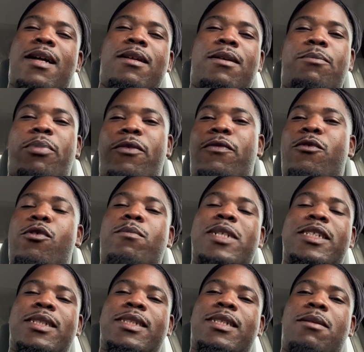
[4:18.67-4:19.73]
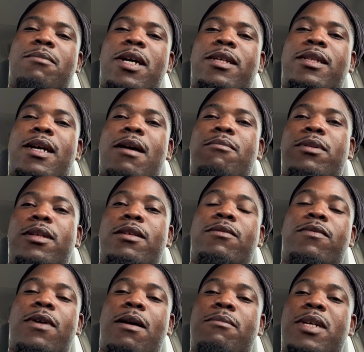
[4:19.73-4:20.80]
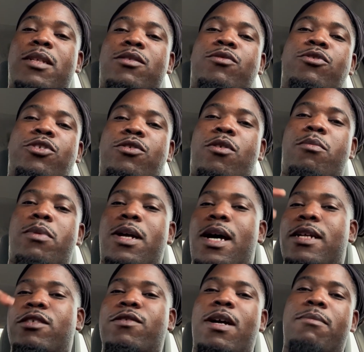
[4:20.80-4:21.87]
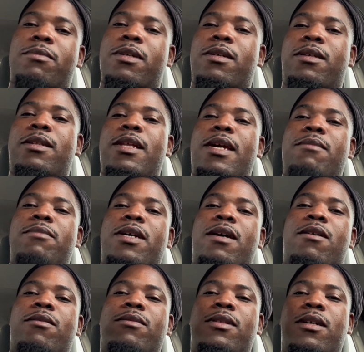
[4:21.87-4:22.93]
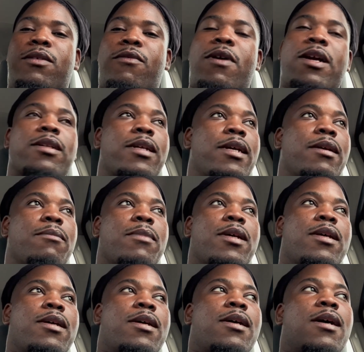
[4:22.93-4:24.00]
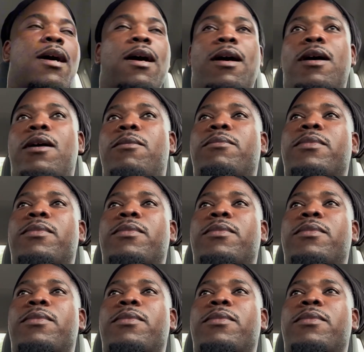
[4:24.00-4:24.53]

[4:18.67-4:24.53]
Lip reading: Performance or something like that, I believe. I'm not too sure, but I dropped the name down, the correct name. I